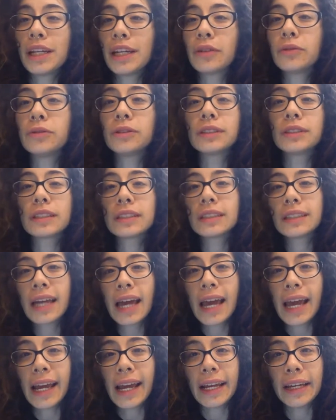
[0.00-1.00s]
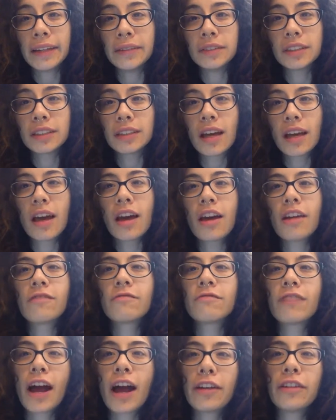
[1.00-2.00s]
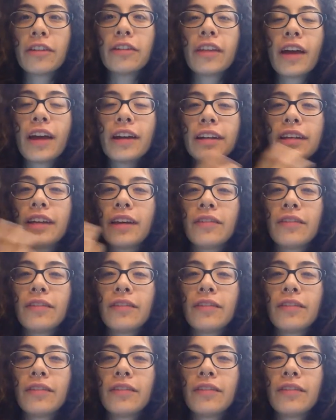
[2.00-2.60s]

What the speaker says: equal slaves rather than